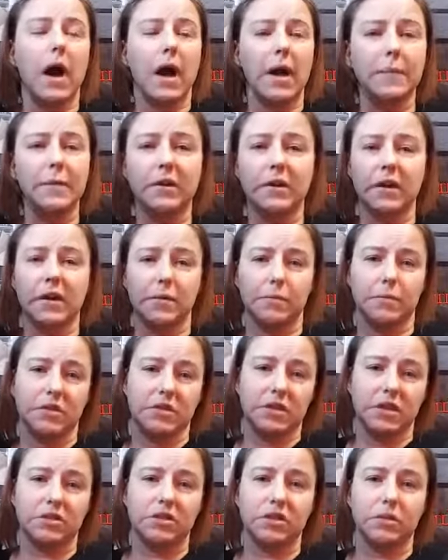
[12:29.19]
I'm going to
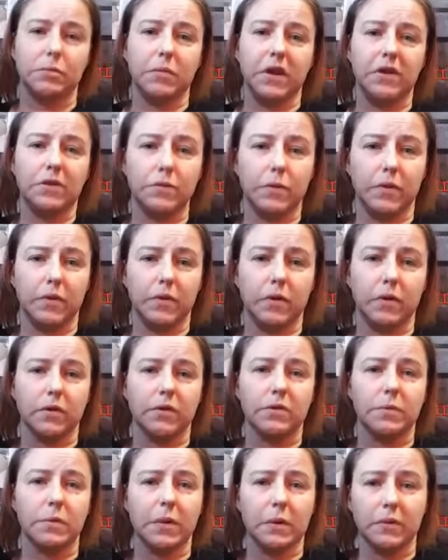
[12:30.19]
be touching base with
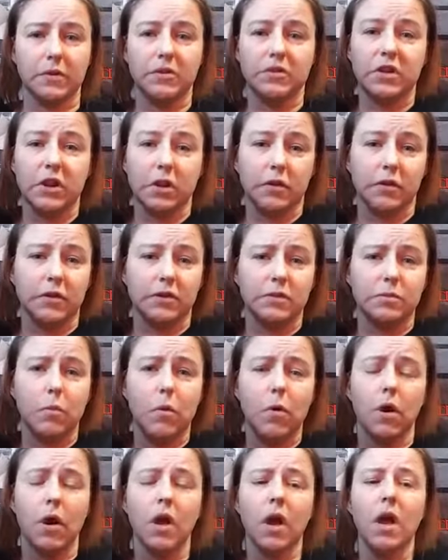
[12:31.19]
her to be able to share this
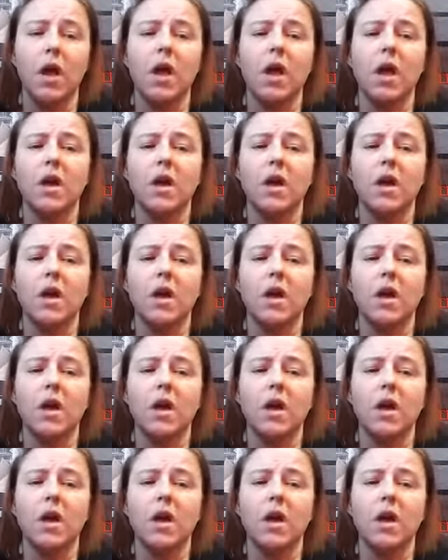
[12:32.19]
more,